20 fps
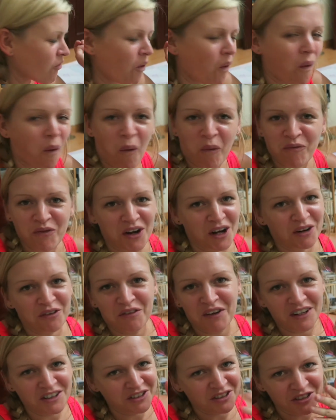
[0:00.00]
Oh,
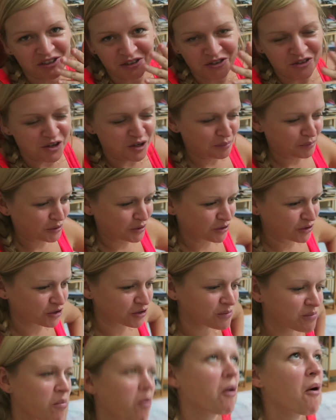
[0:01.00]
Tangfastic so
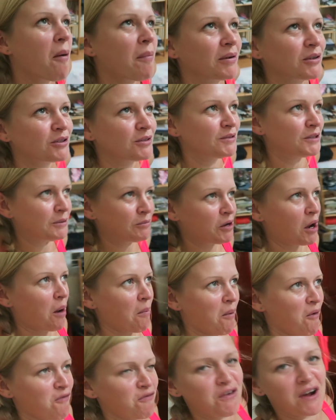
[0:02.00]
much. Oh my goodness, they
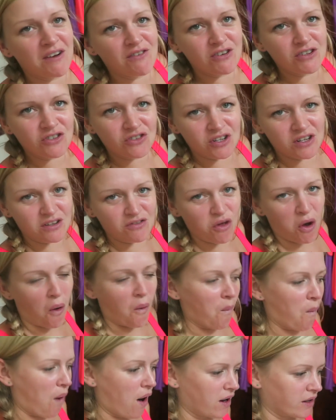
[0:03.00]
like my favourite thing in the
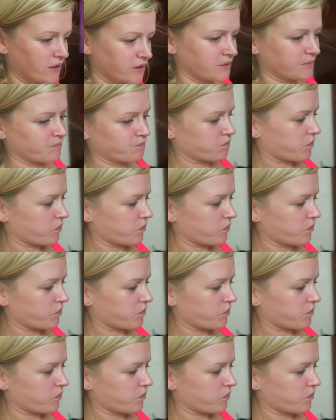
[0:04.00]
whole world.